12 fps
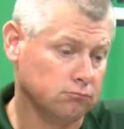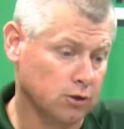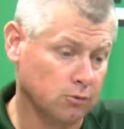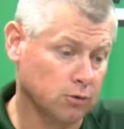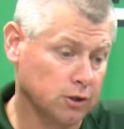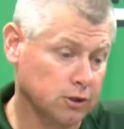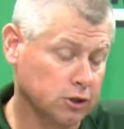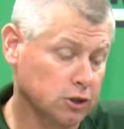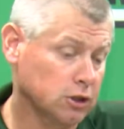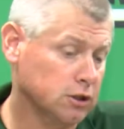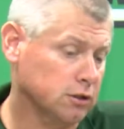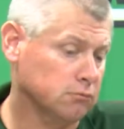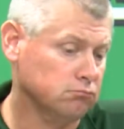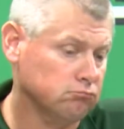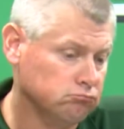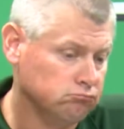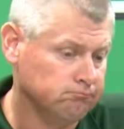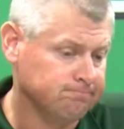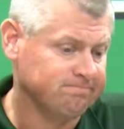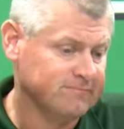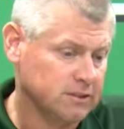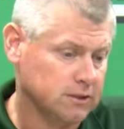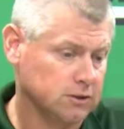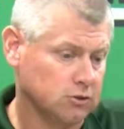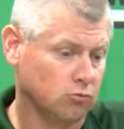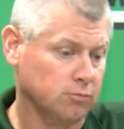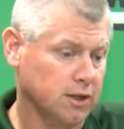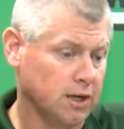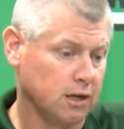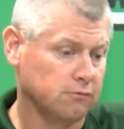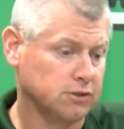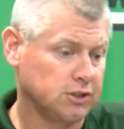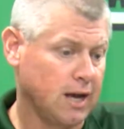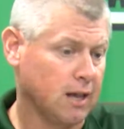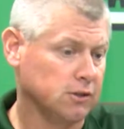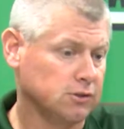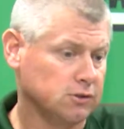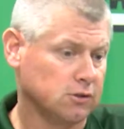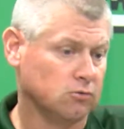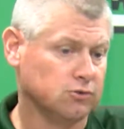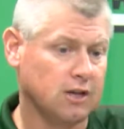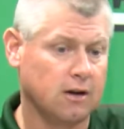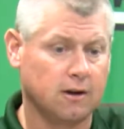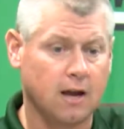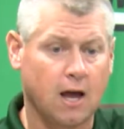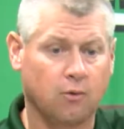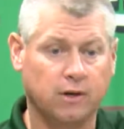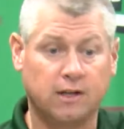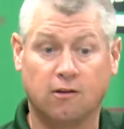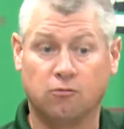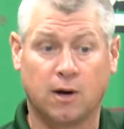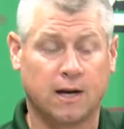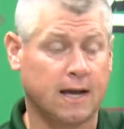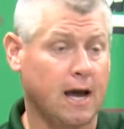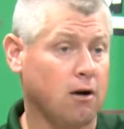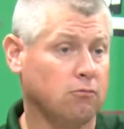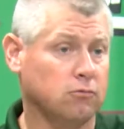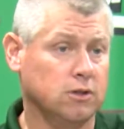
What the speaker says: They're really good, and it's going to be a heck of a challenge on Saturday night. We need everybody out.